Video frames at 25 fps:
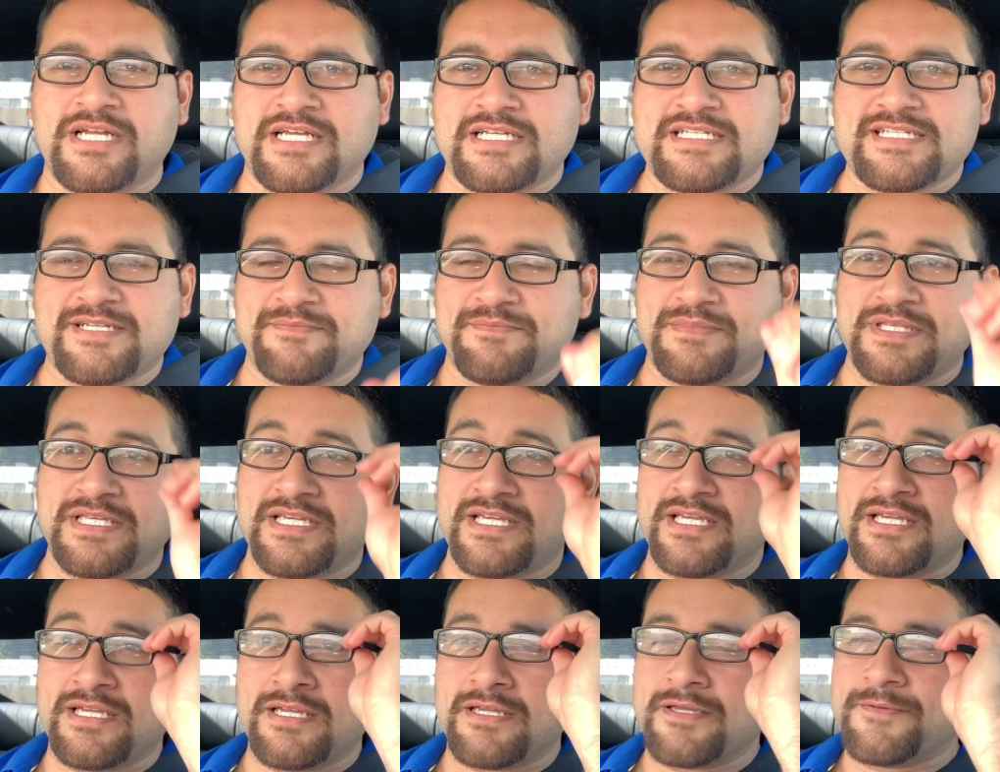Like
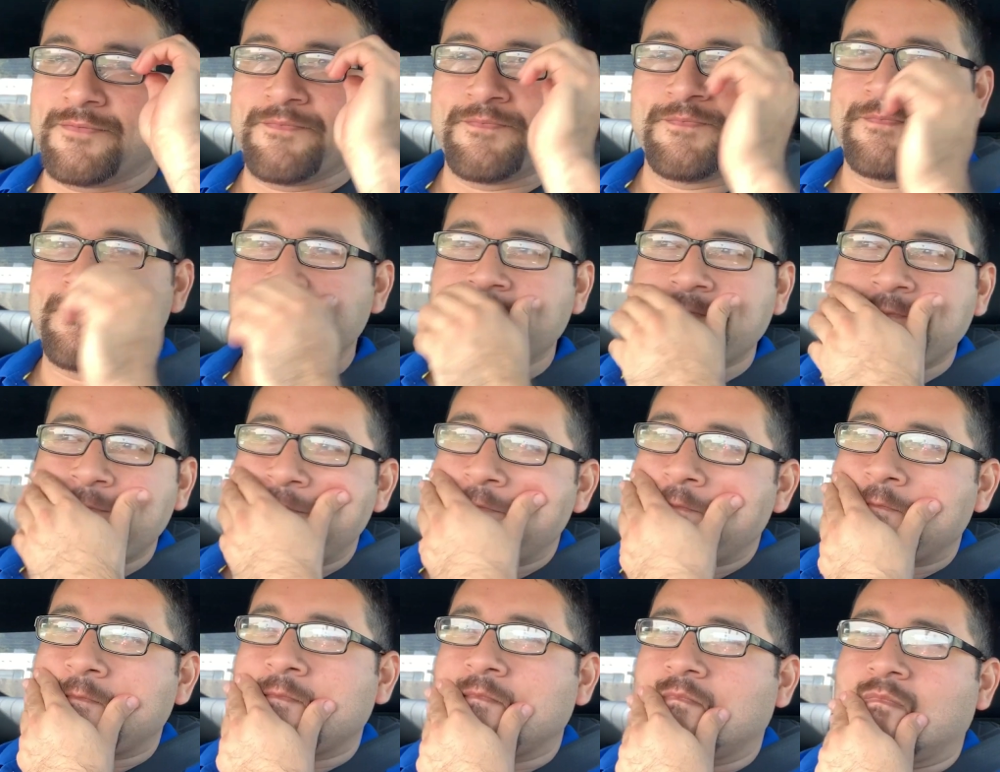
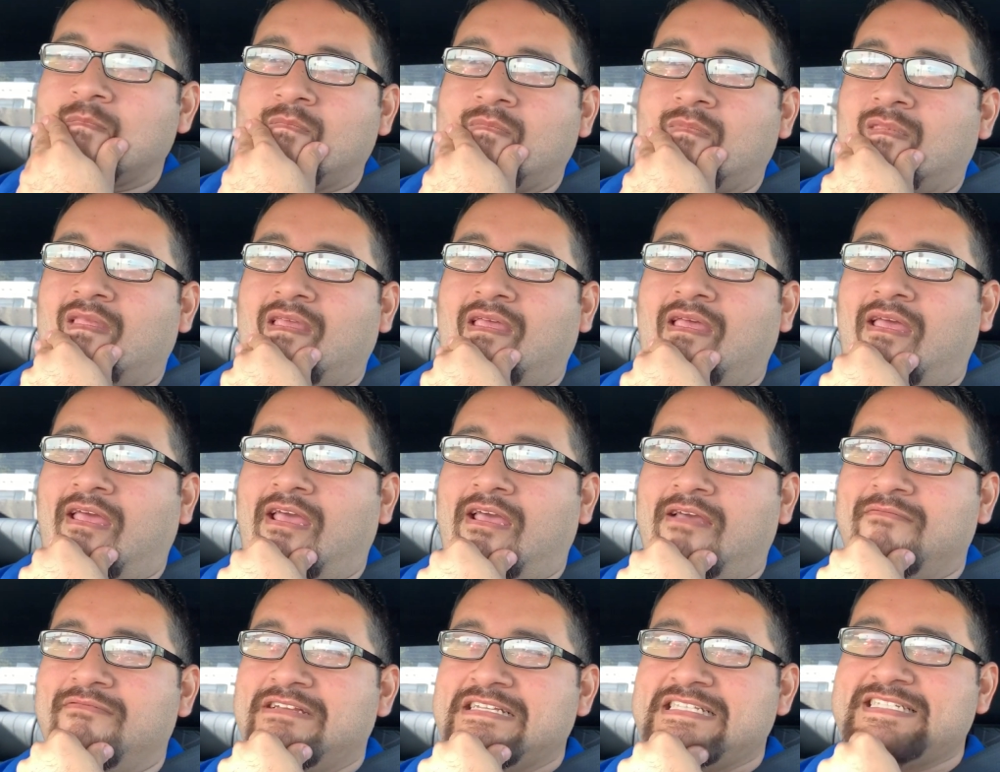something,
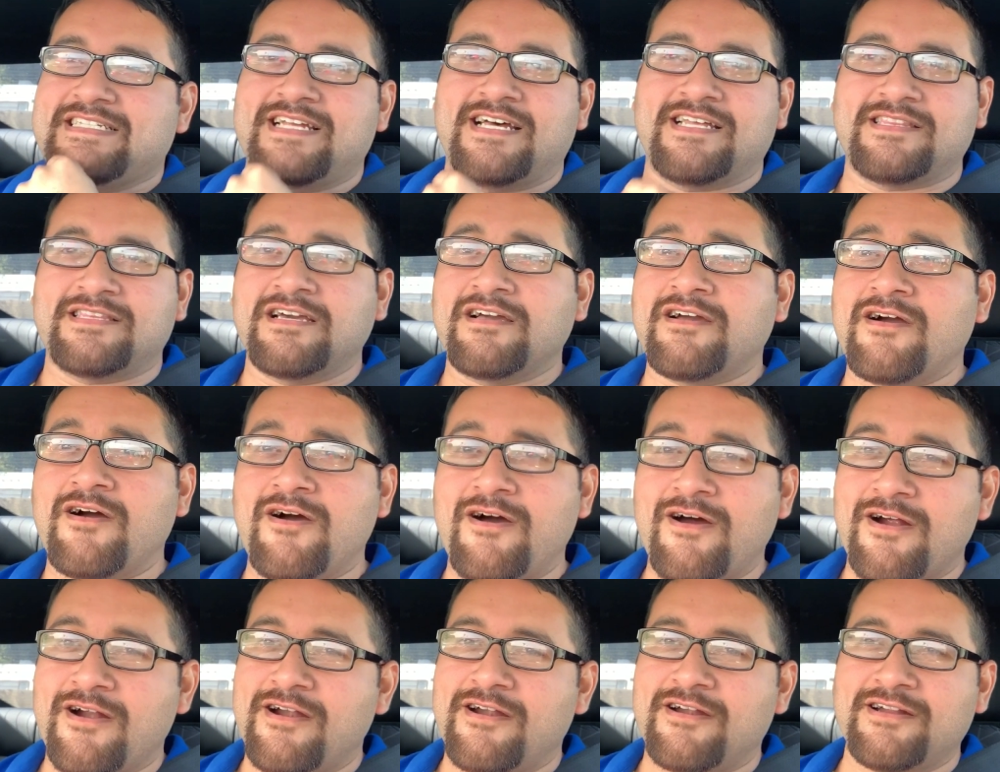if it's not the
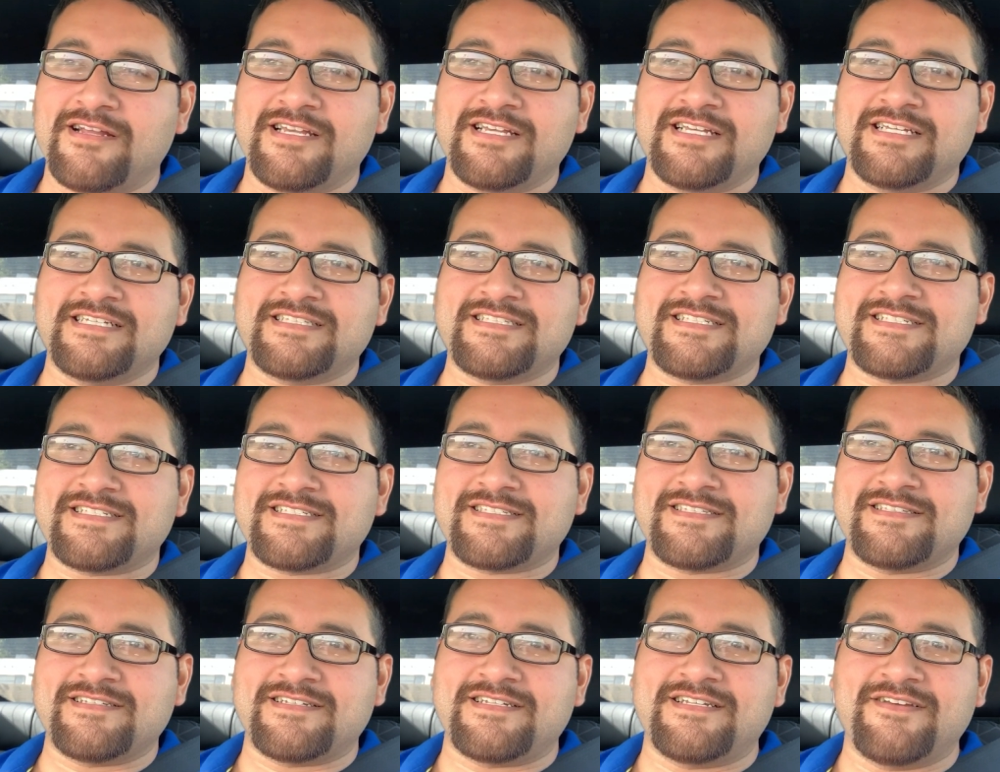car,
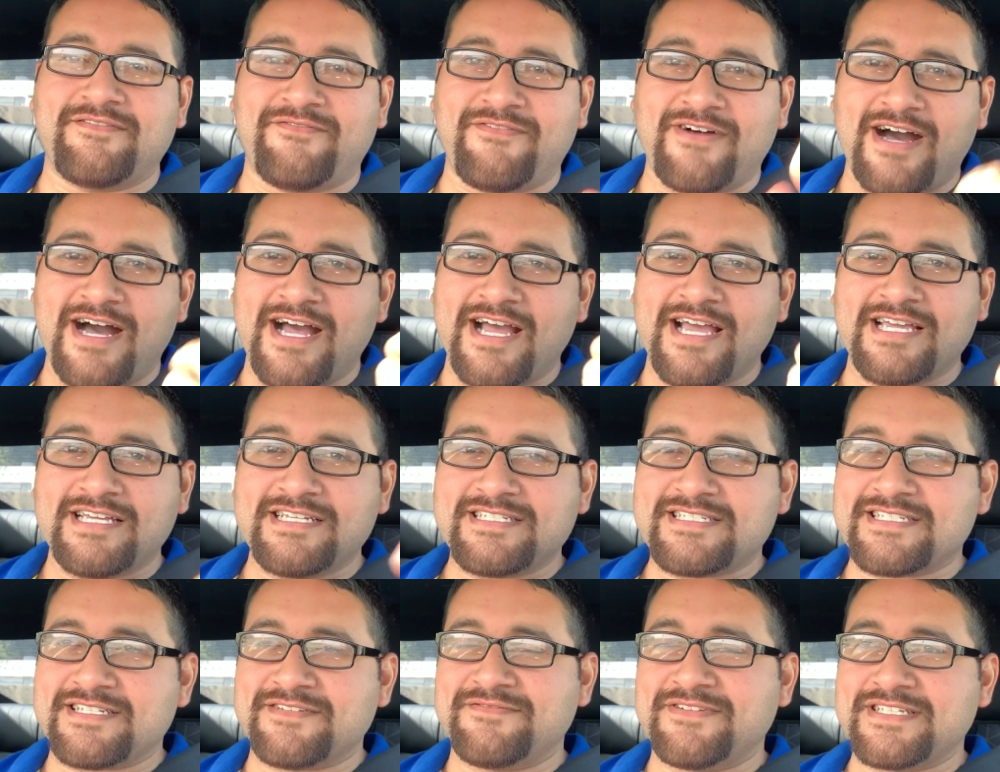it's the
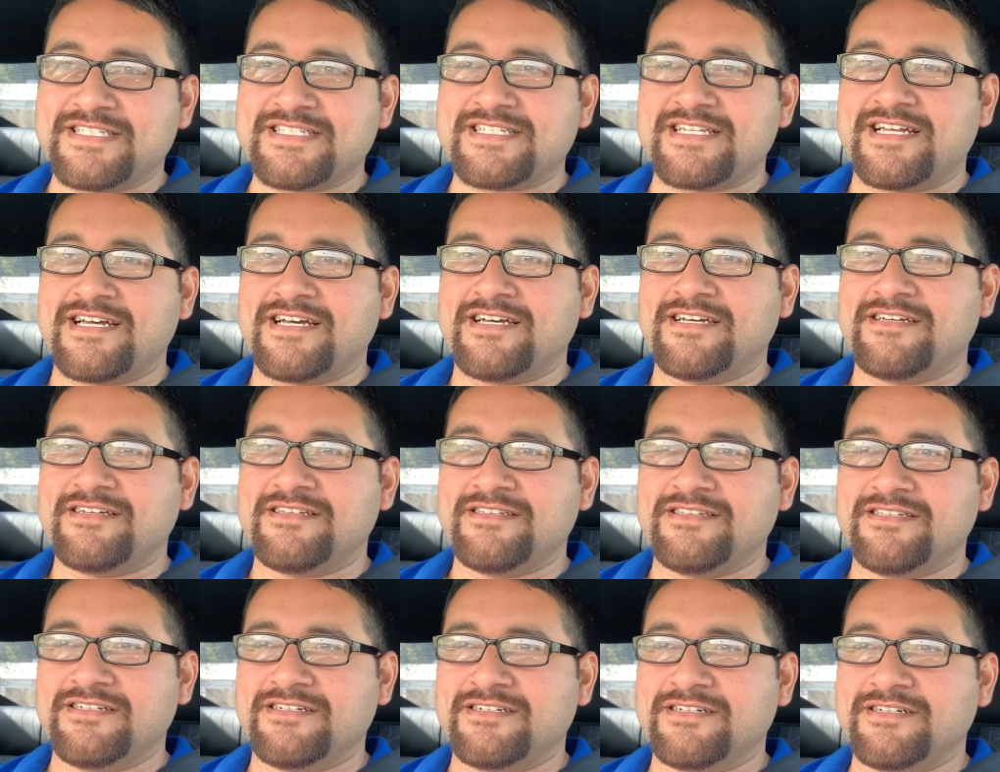device. If it's
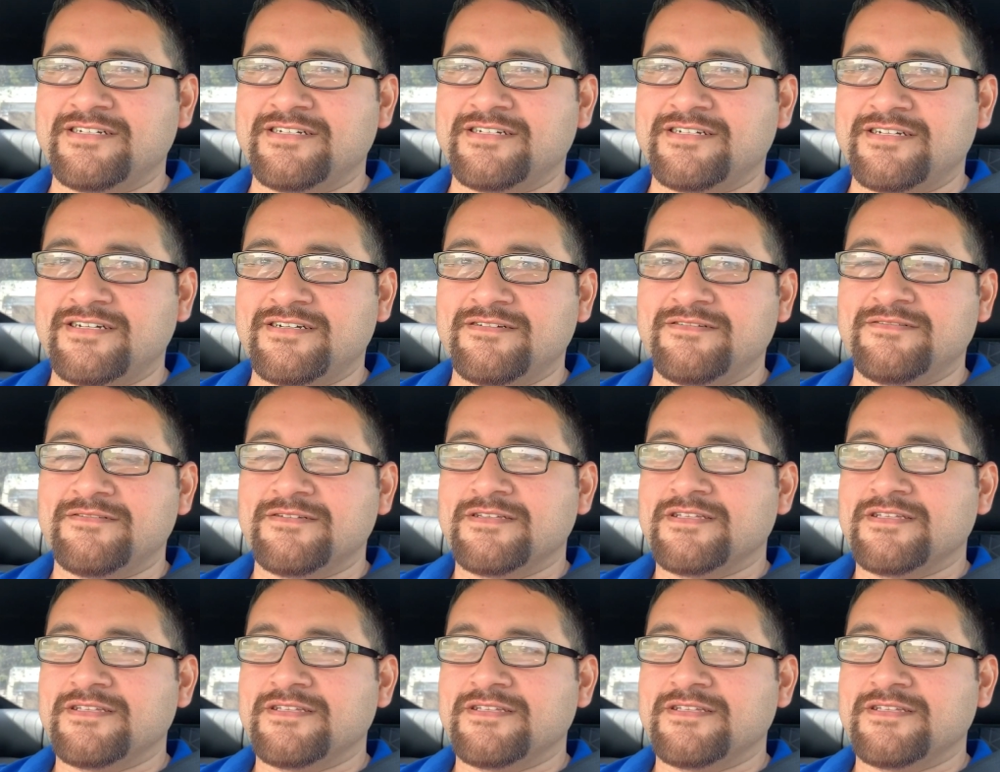not the